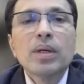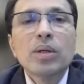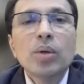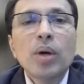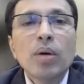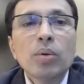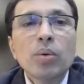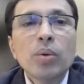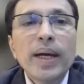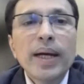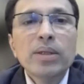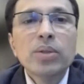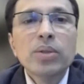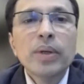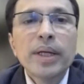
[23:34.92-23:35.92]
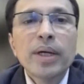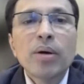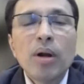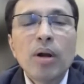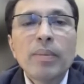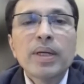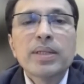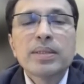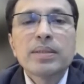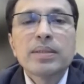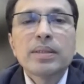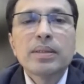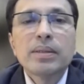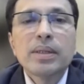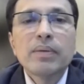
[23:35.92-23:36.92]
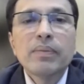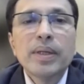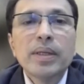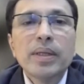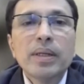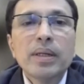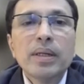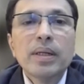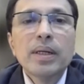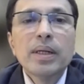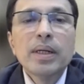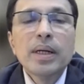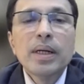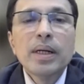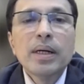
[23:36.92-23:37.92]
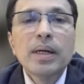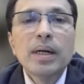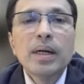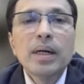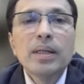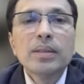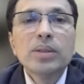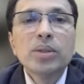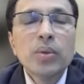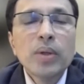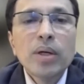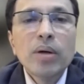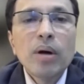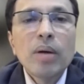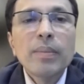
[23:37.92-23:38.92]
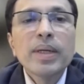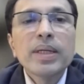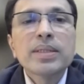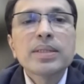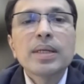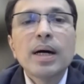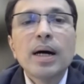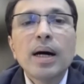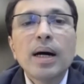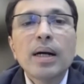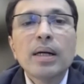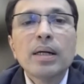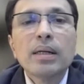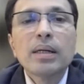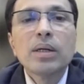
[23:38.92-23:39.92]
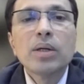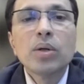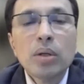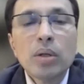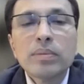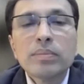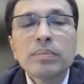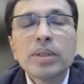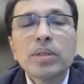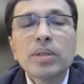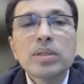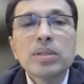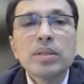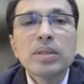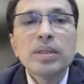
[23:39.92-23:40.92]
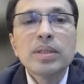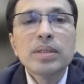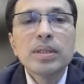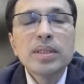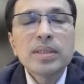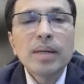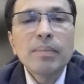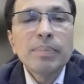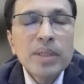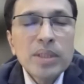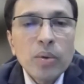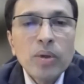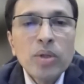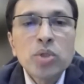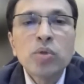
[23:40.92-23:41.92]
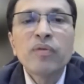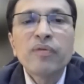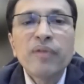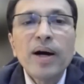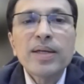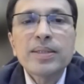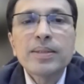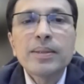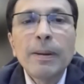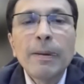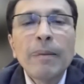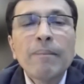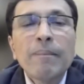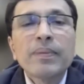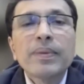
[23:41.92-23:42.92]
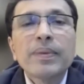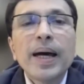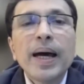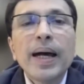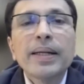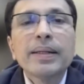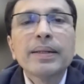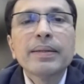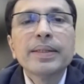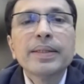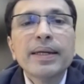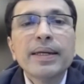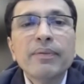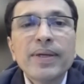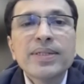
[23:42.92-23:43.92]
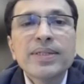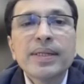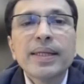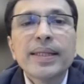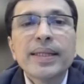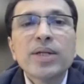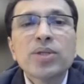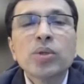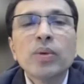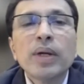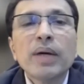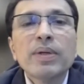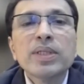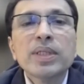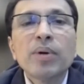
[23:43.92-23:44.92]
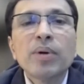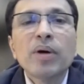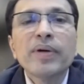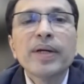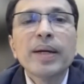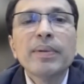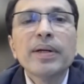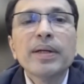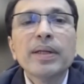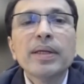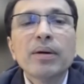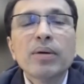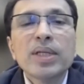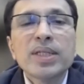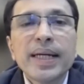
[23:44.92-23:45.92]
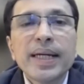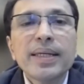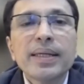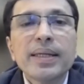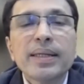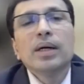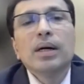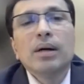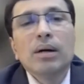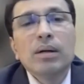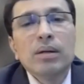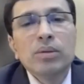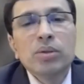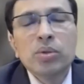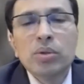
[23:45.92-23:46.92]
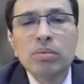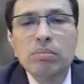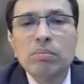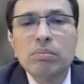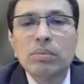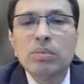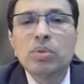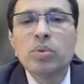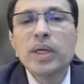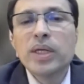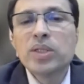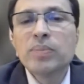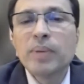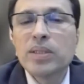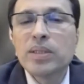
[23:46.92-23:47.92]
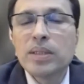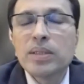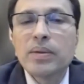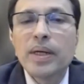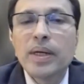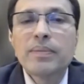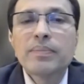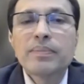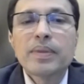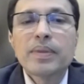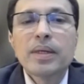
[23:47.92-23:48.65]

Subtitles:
You have to look at the unit economics, okay, whether the unit economics are good, because these companies are going so fast that they're investing in that. So you'll never see profitability on a steady, on a today's basis, right?